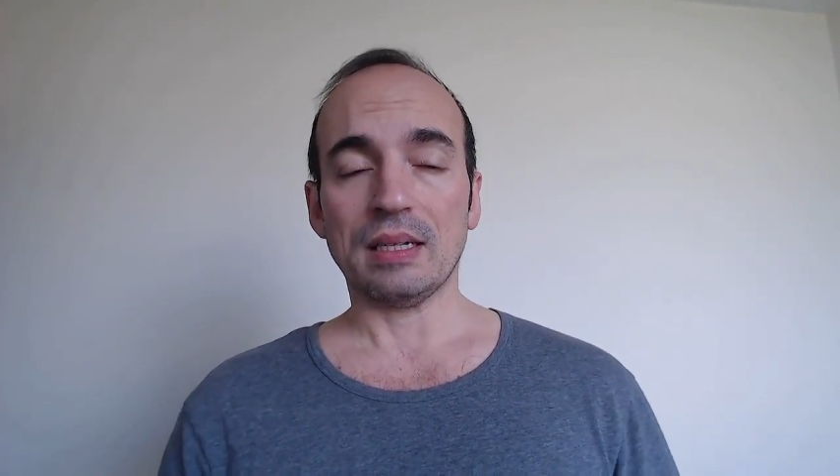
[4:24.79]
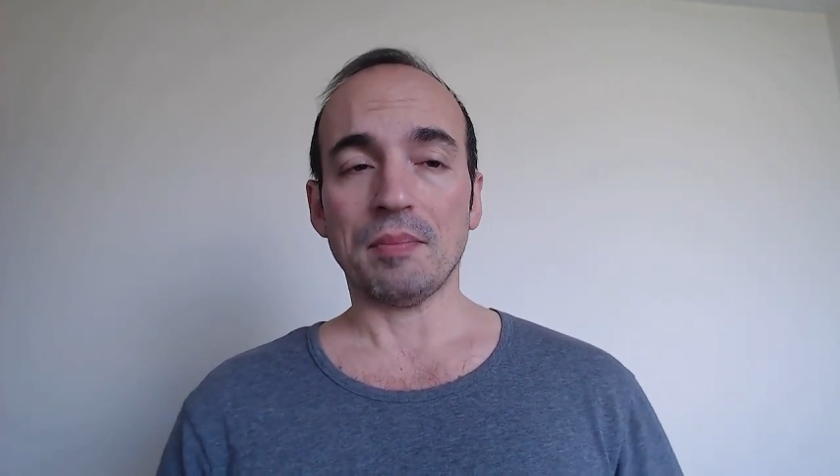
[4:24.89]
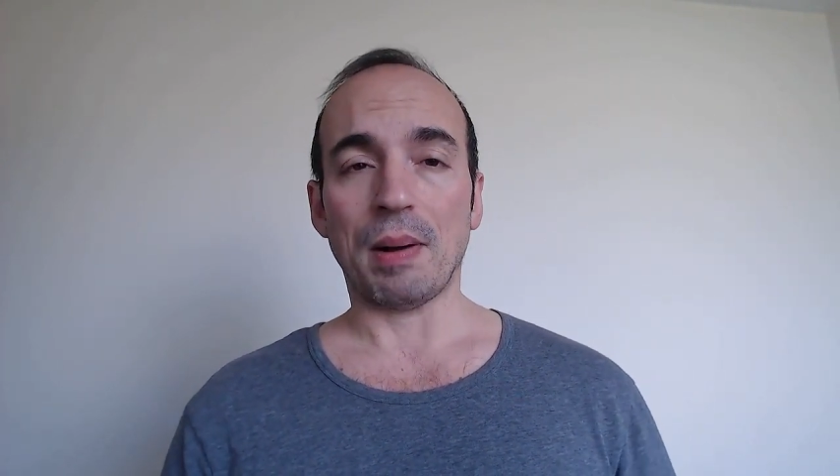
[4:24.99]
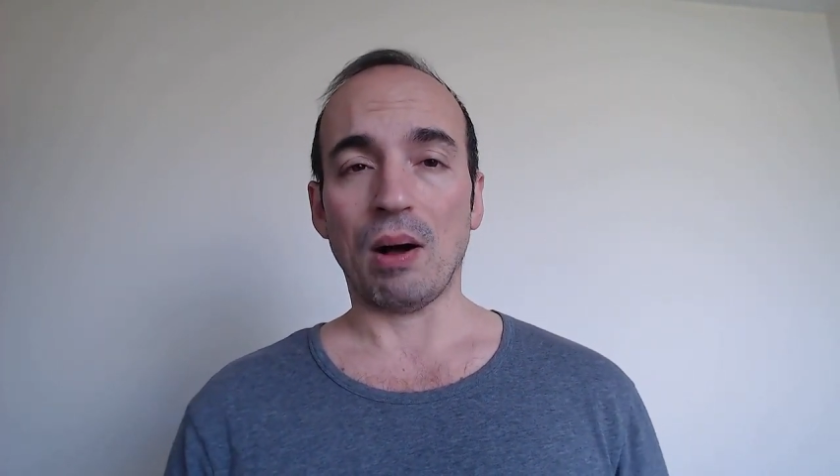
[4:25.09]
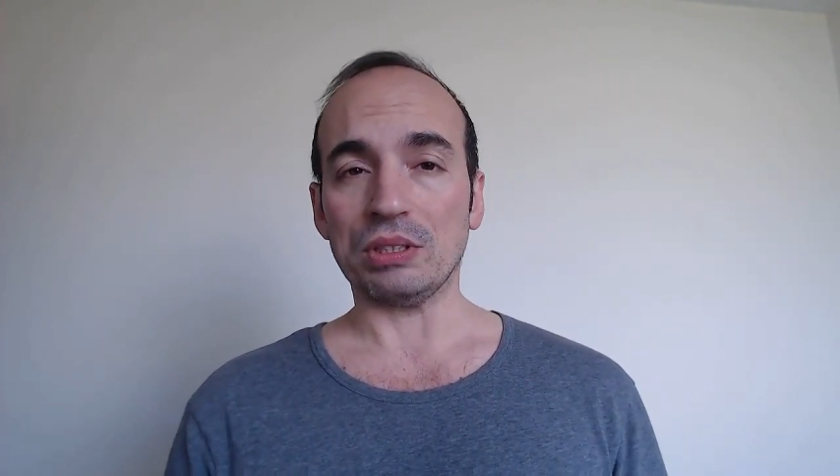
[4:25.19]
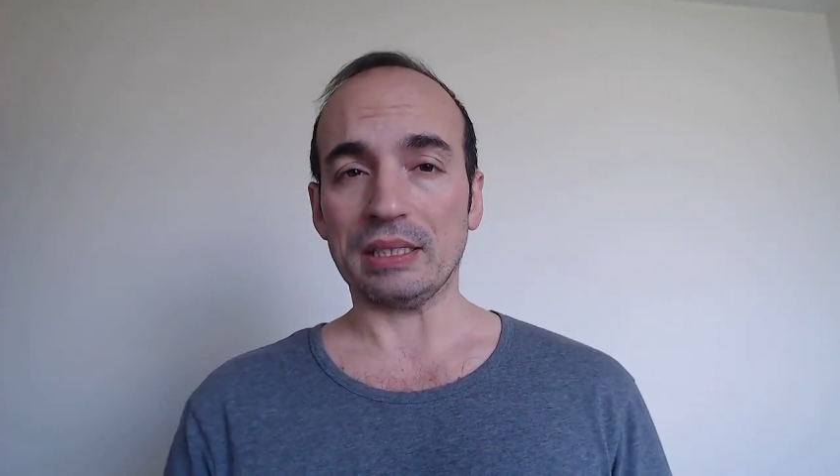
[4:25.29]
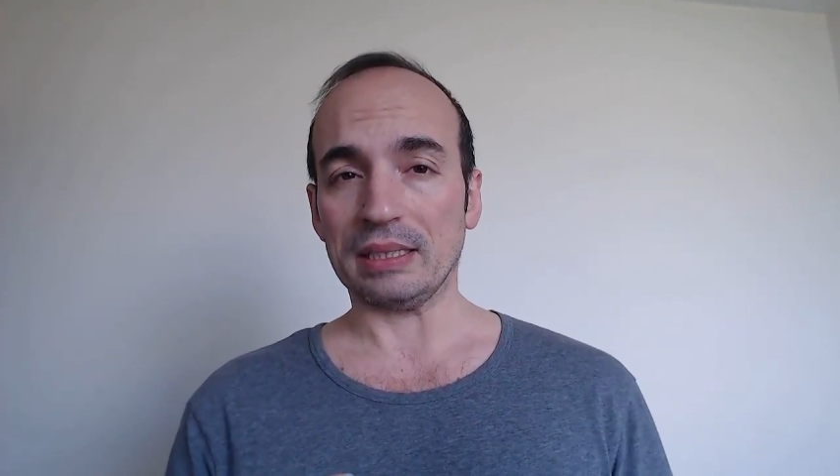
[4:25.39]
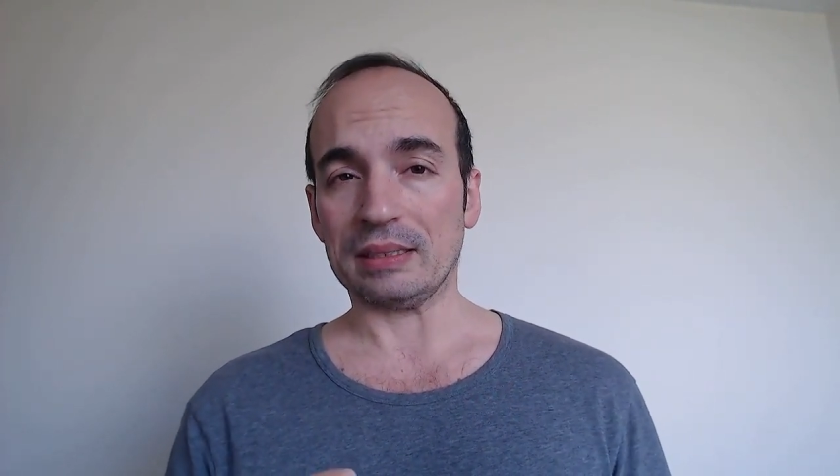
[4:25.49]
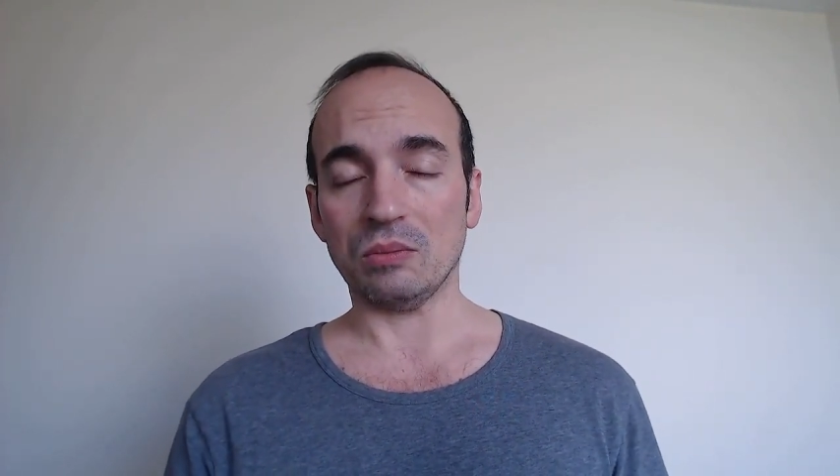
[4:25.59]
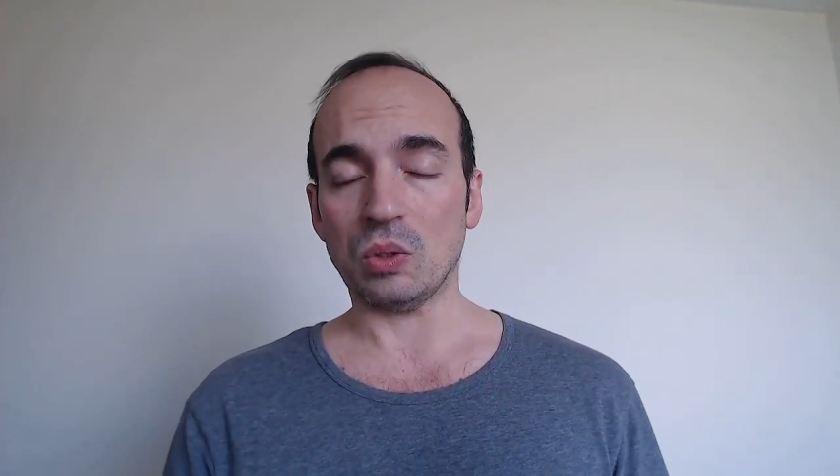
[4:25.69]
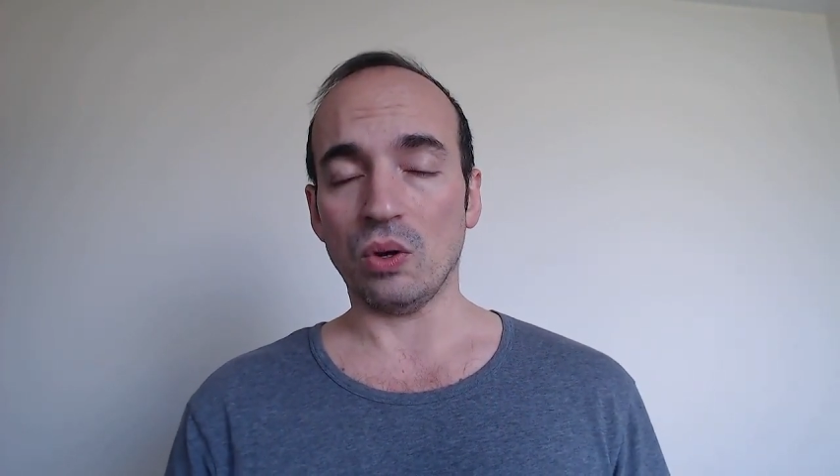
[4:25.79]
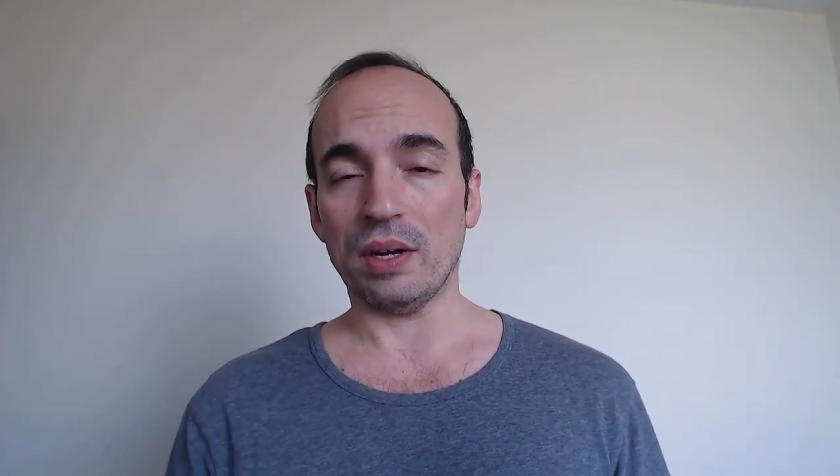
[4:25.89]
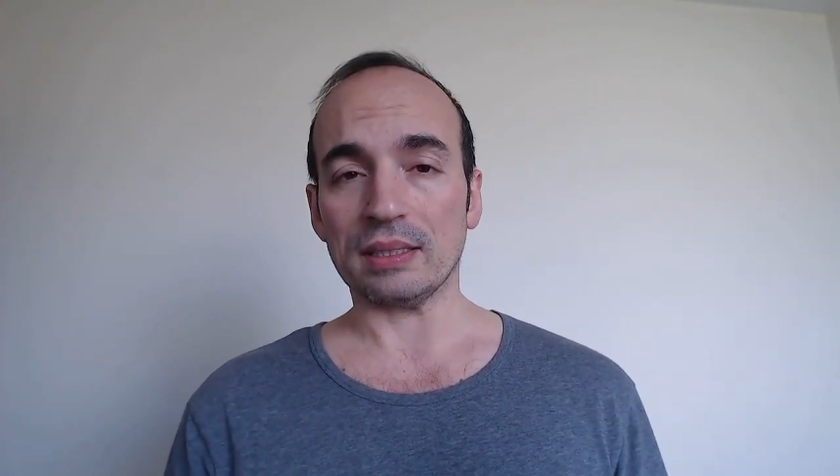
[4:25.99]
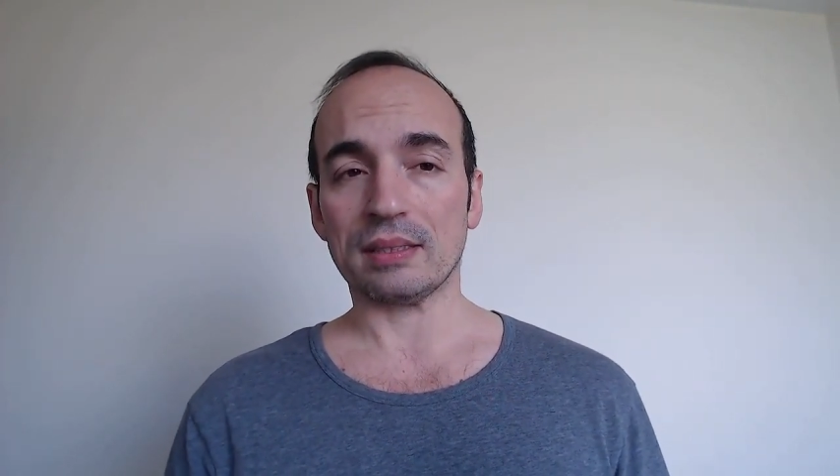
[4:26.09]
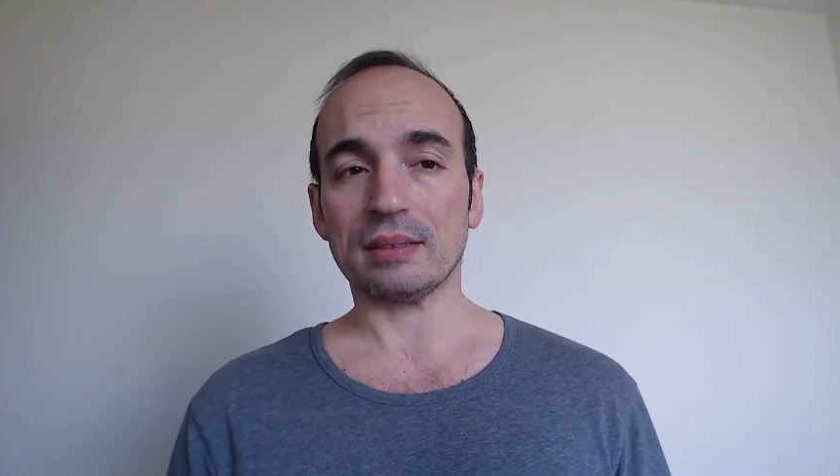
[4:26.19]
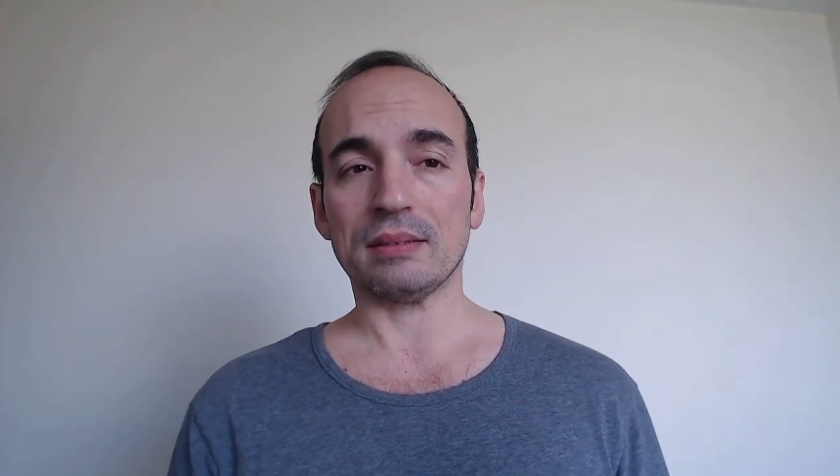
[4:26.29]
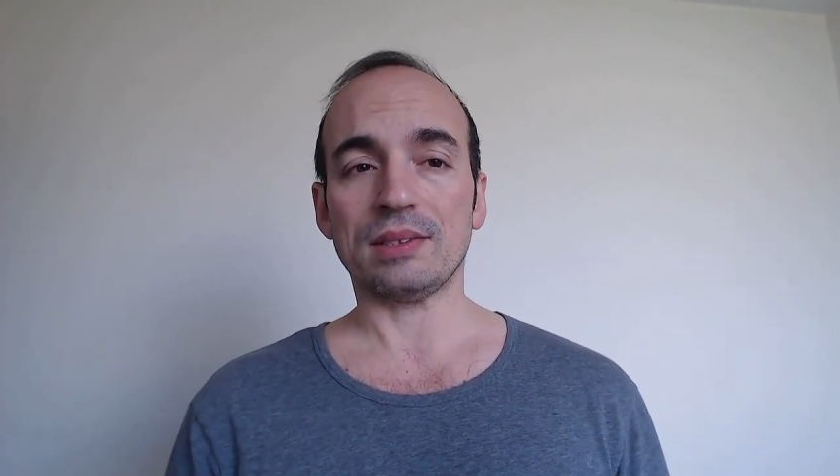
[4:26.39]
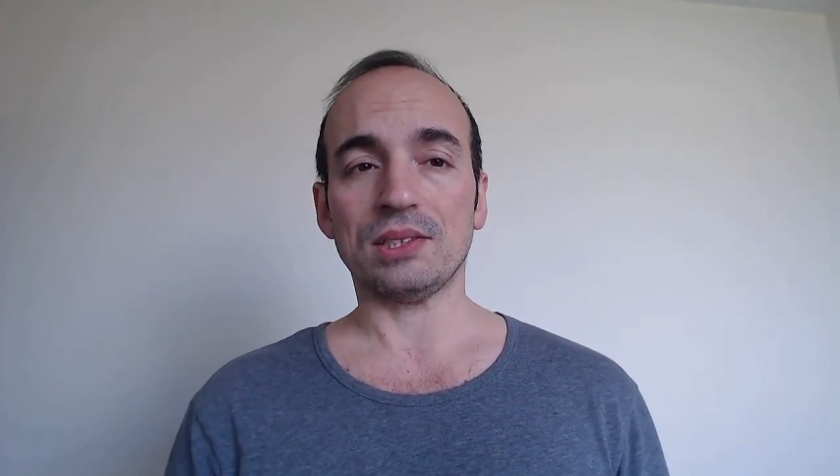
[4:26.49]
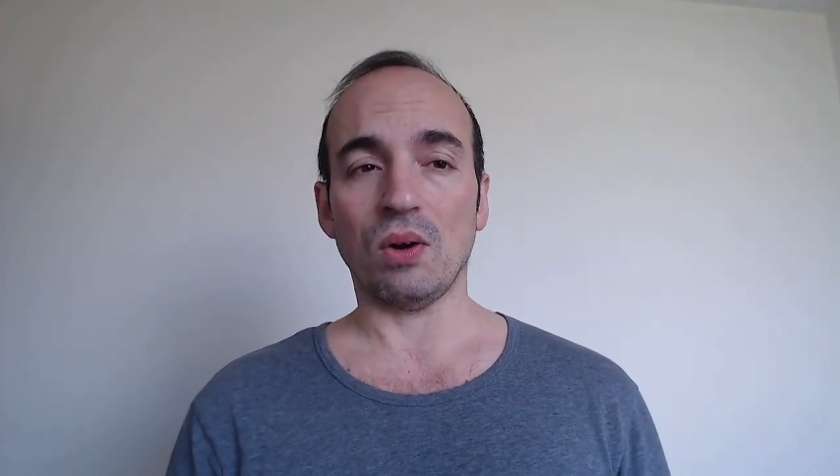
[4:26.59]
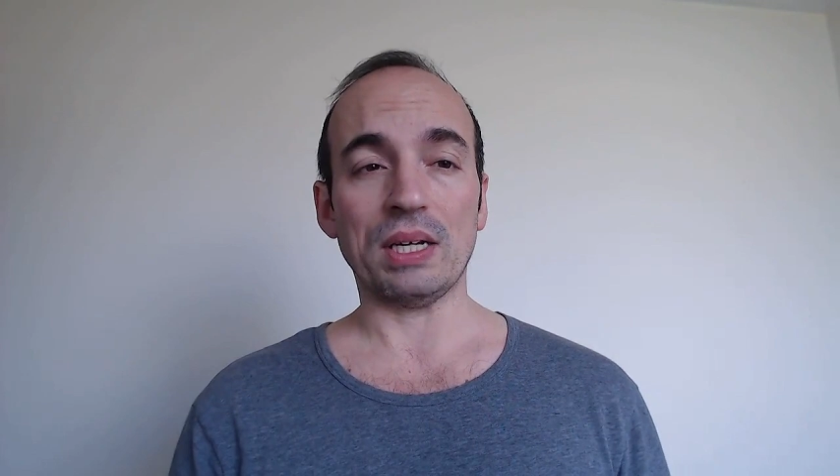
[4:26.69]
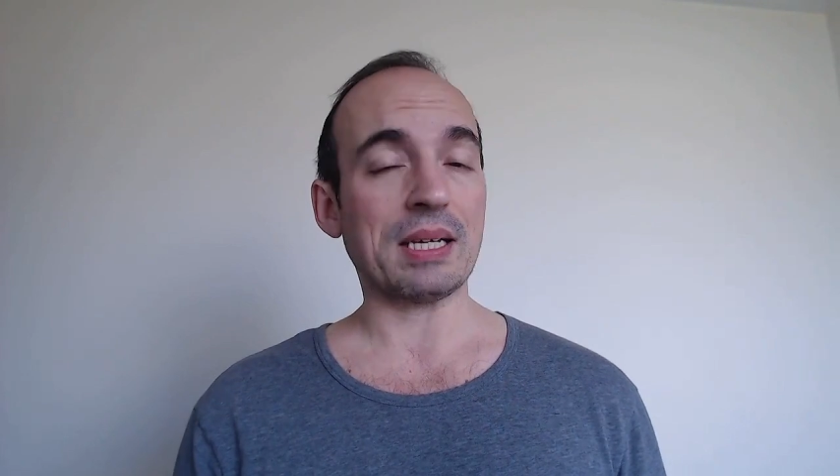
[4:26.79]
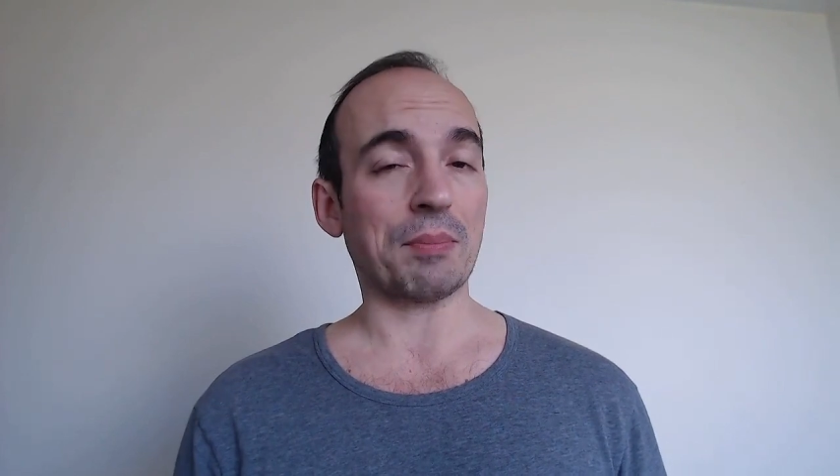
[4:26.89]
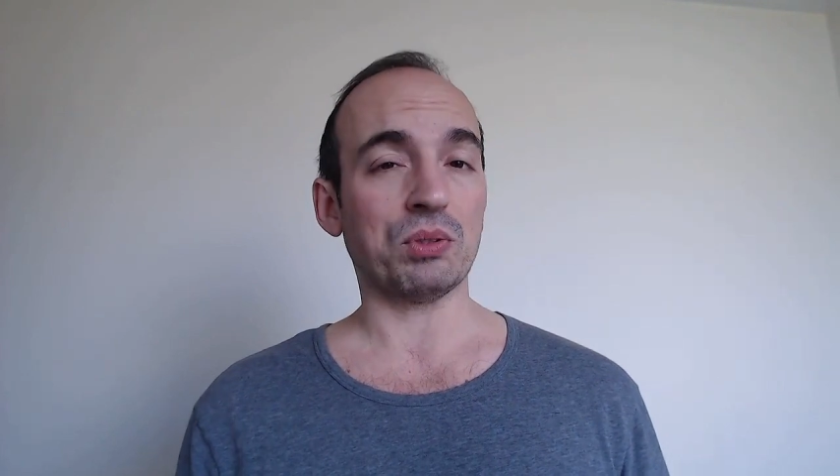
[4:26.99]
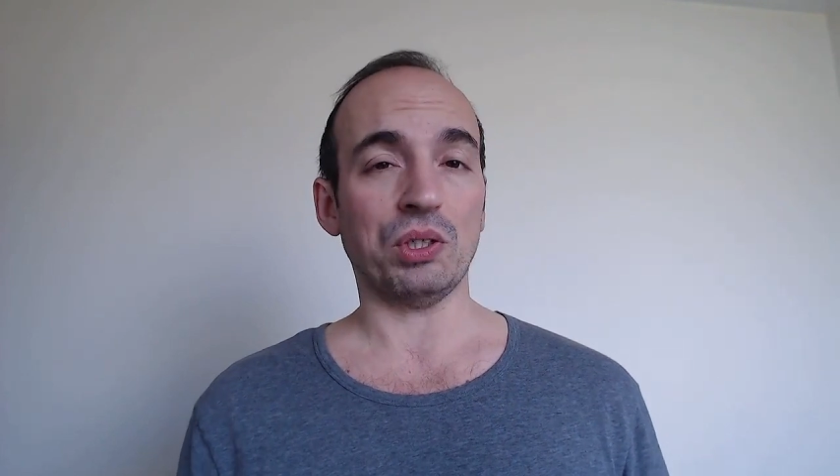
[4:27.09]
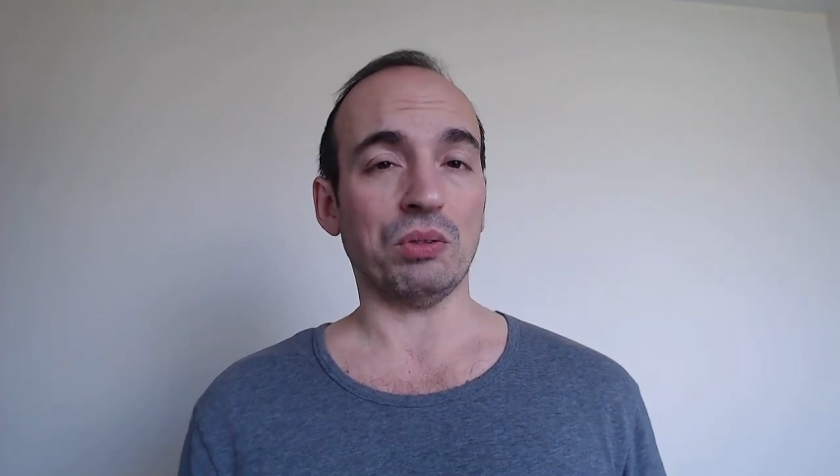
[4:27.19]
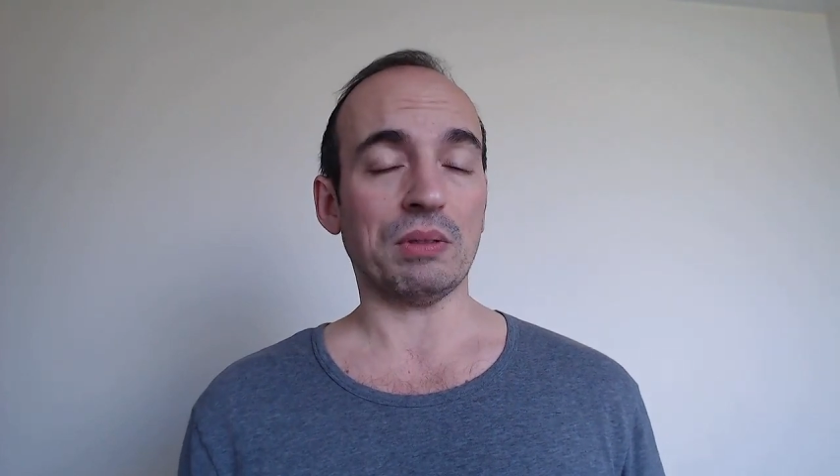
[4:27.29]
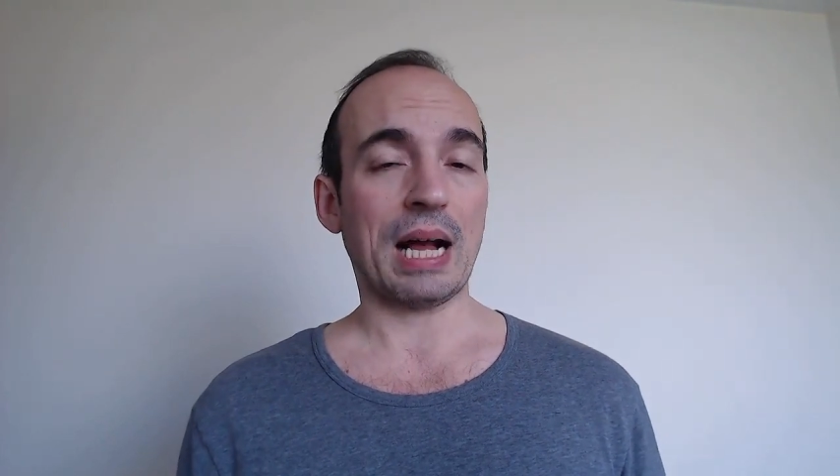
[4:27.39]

powdered walnuts. So it's up to you.